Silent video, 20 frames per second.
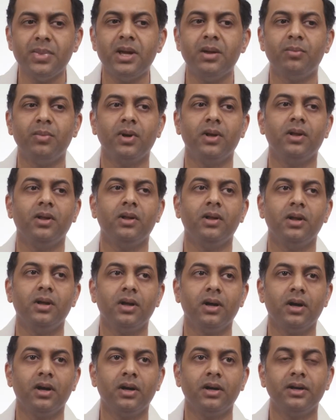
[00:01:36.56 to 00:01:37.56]
people,
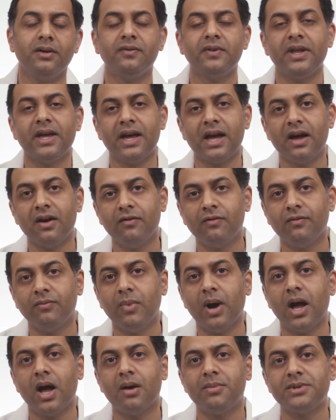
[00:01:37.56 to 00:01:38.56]
uh, if they have
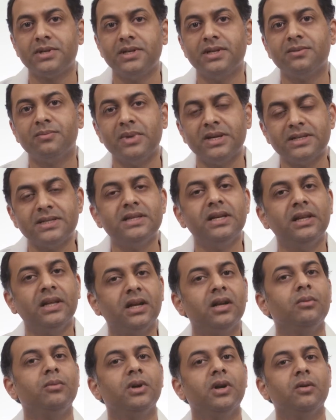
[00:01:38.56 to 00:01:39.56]
biopsies, may see a
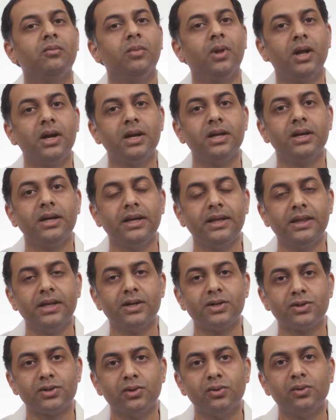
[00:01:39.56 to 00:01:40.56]
little bit of blood in
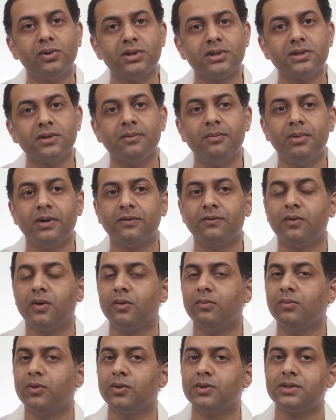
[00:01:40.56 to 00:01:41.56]
their stools, but
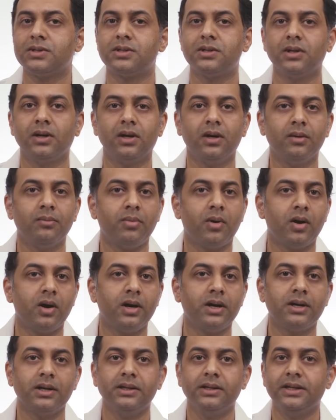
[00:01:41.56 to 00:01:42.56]
for most uh,
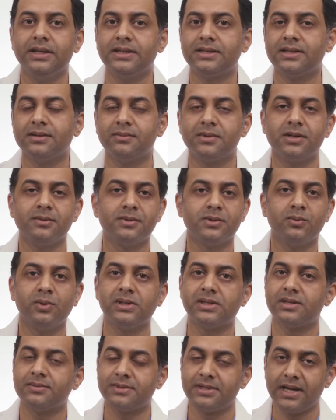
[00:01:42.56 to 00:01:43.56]
part, these symptoms
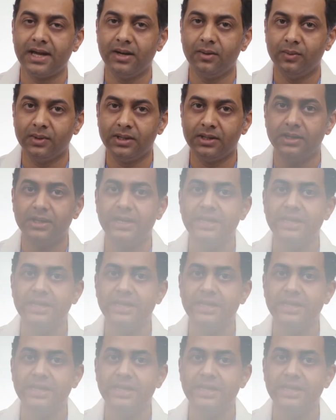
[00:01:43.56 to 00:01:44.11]
will subside within a